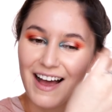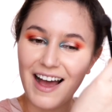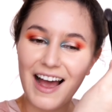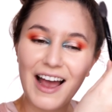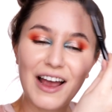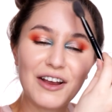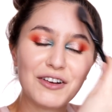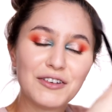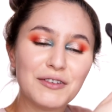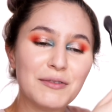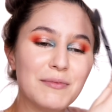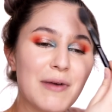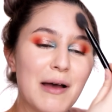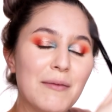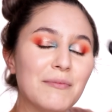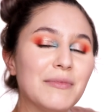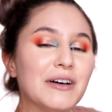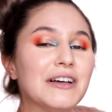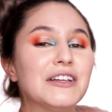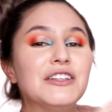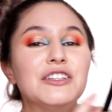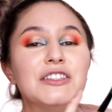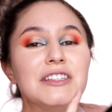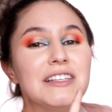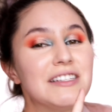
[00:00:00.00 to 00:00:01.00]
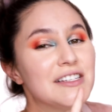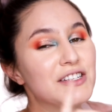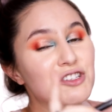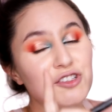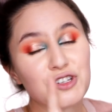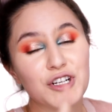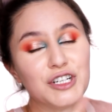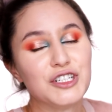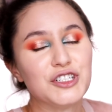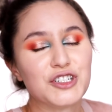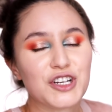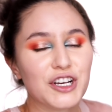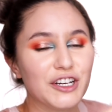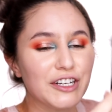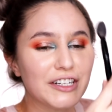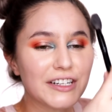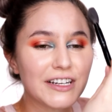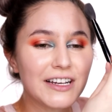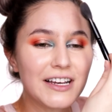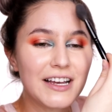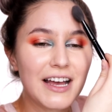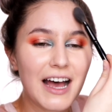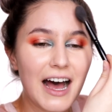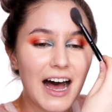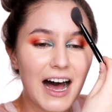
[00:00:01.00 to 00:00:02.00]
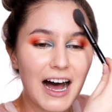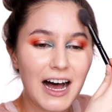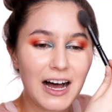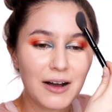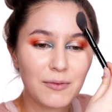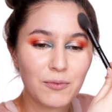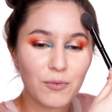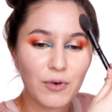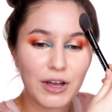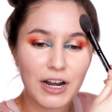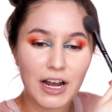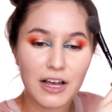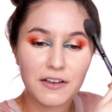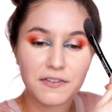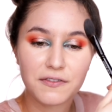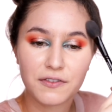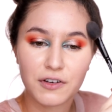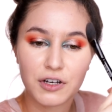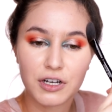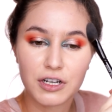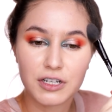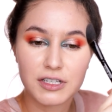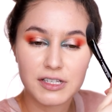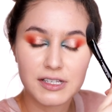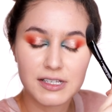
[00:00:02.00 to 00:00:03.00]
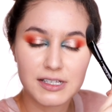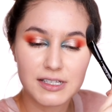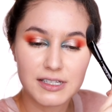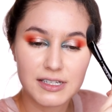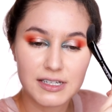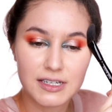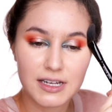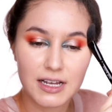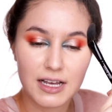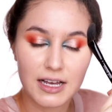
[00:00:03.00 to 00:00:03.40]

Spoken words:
I remember, this is no joke, when I first